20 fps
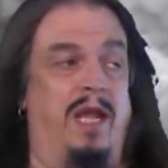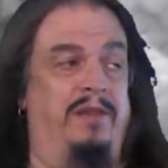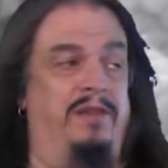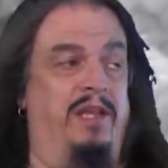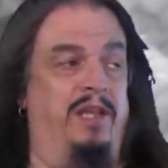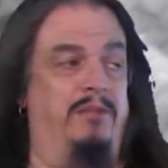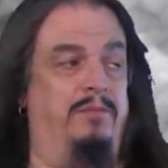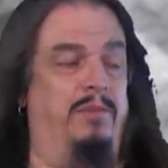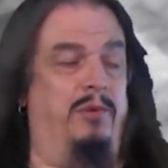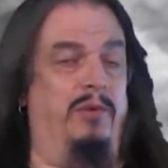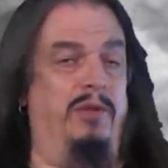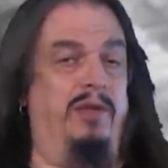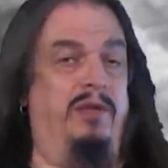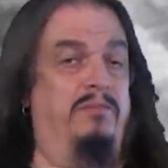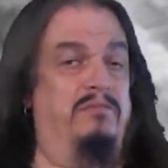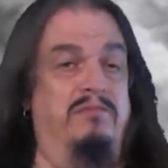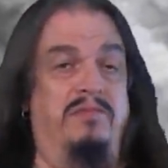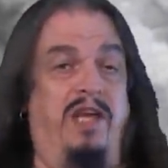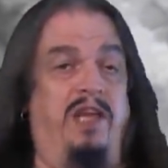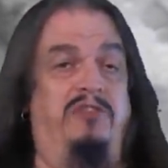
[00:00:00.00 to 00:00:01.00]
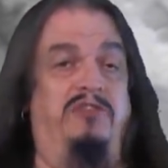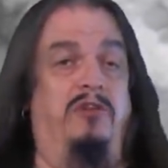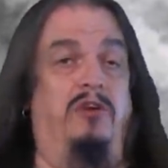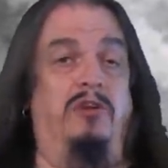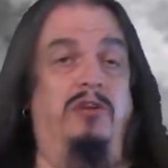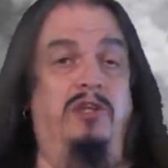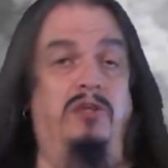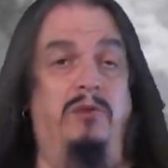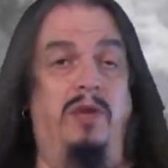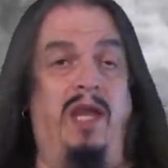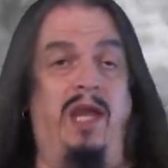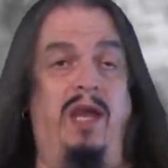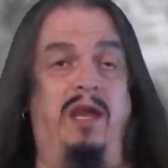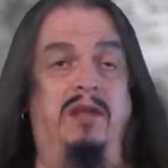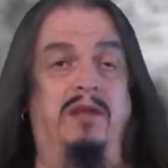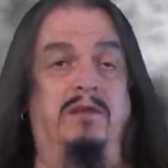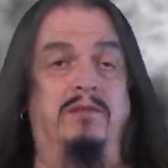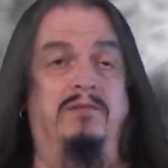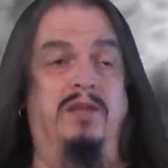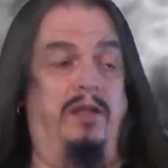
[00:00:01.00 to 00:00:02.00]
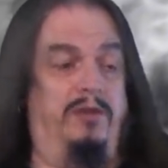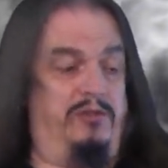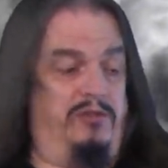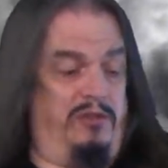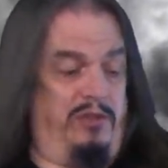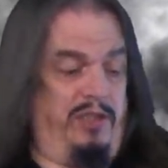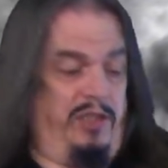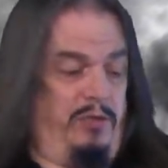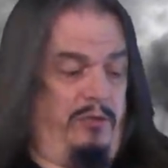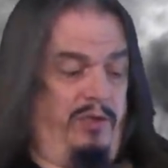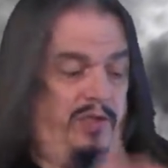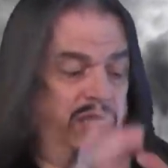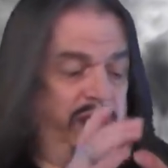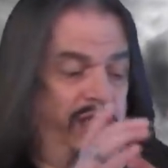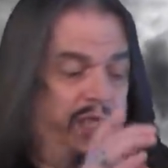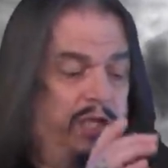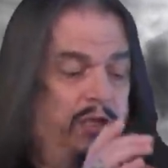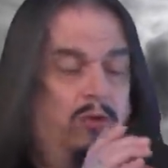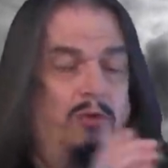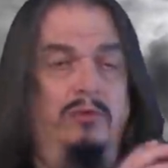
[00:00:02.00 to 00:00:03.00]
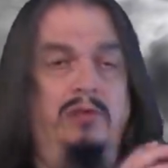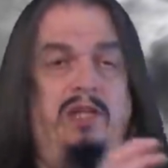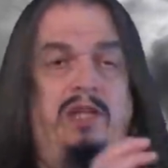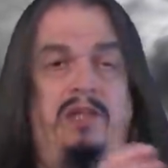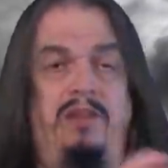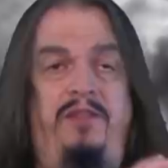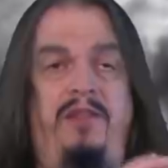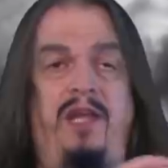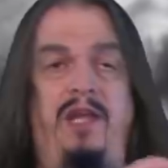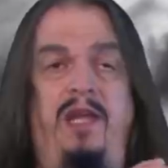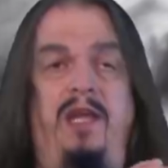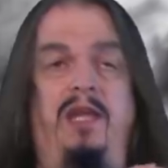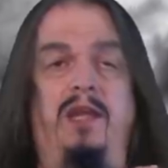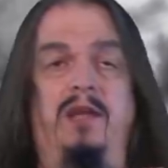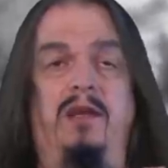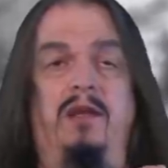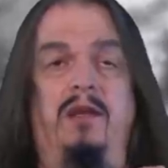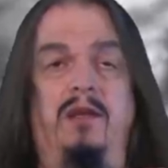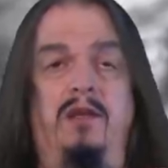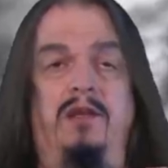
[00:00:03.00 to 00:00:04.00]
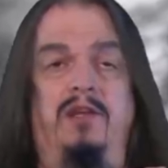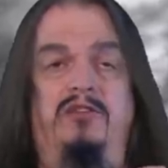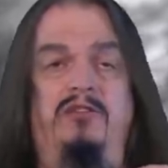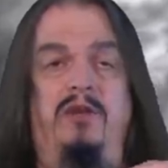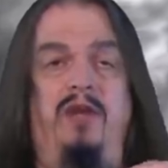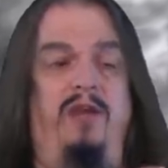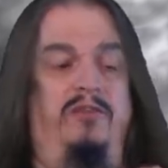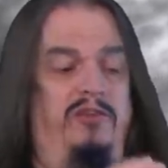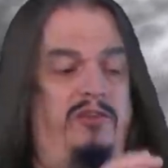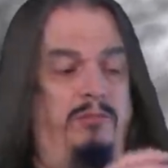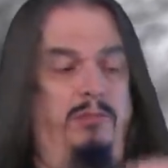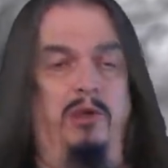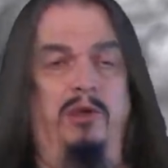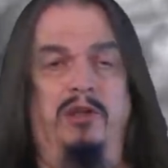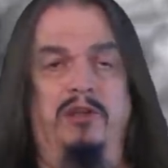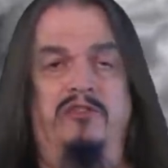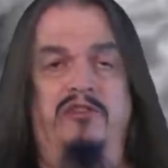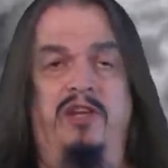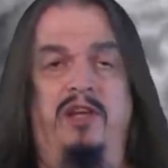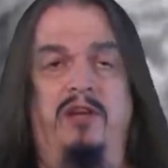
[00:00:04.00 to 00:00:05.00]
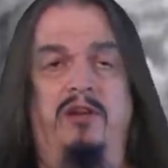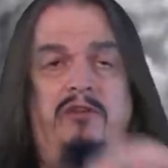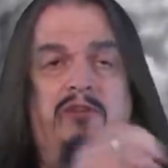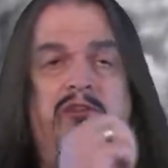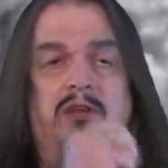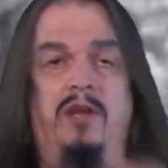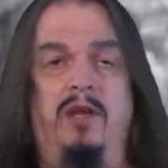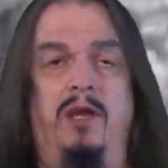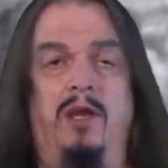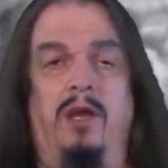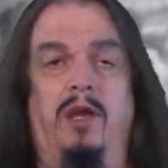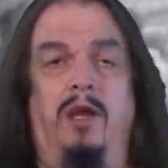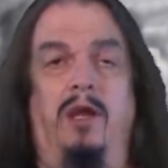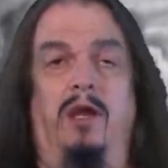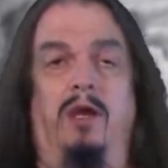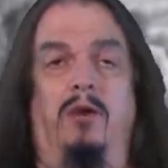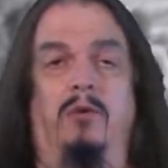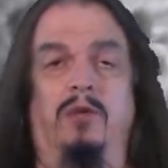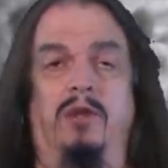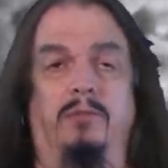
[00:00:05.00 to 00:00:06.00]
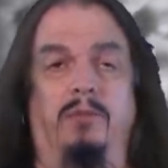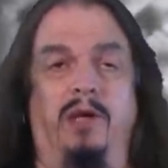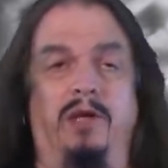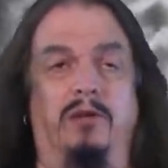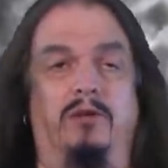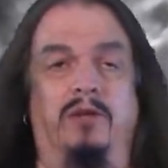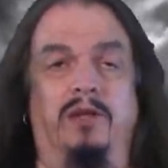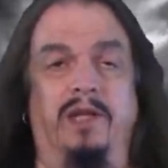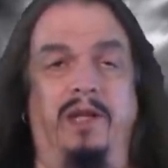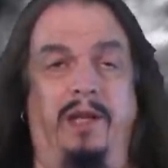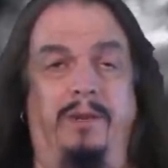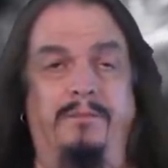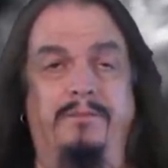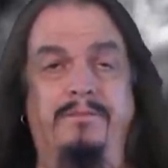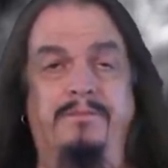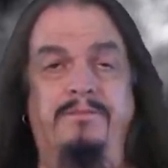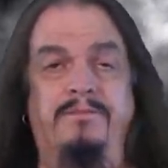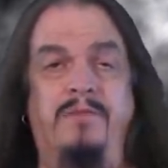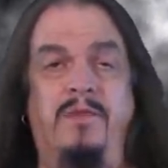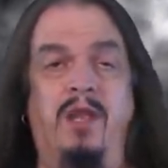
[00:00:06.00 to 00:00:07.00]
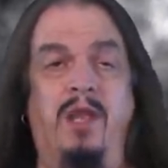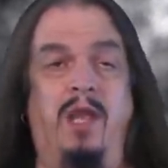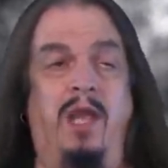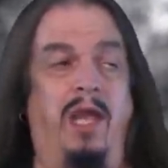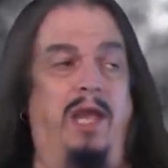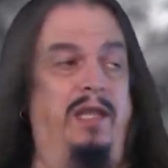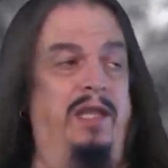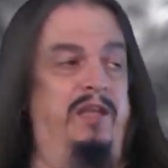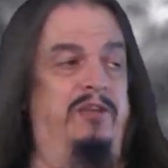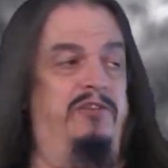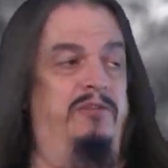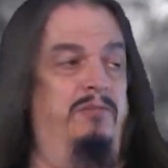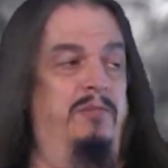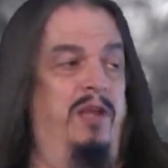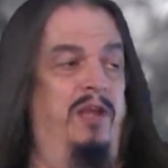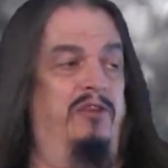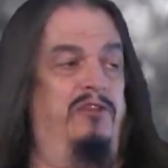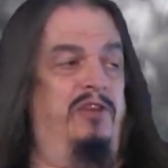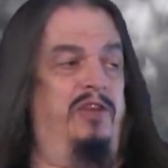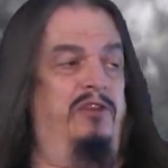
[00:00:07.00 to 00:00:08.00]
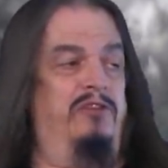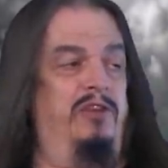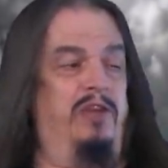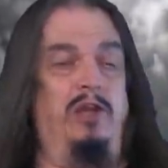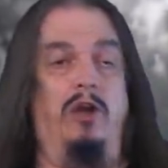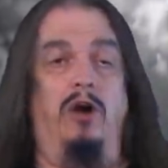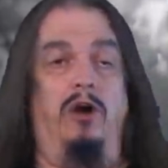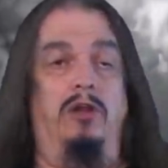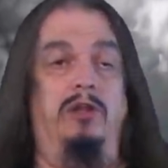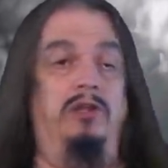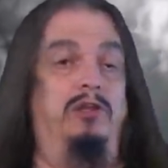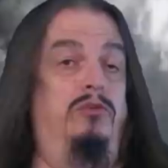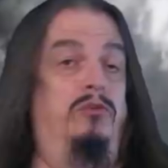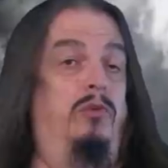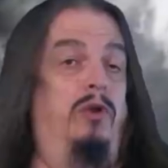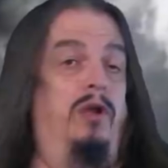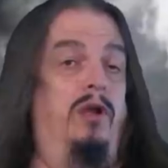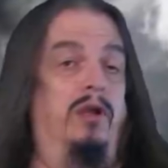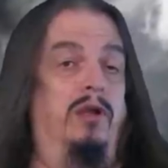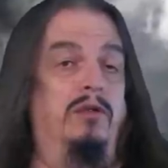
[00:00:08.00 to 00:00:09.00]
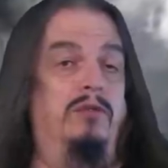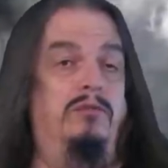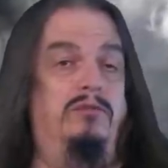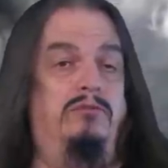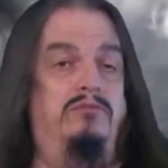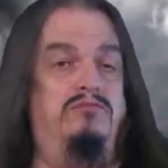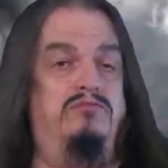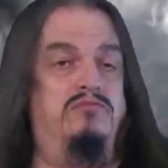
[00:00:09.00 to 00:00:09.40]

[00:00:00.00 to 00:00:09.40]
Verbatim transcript: At that point, that's all you had. That's literally the only thing that you have is a ball of cells with a butthole in it. And that's essentially all you were.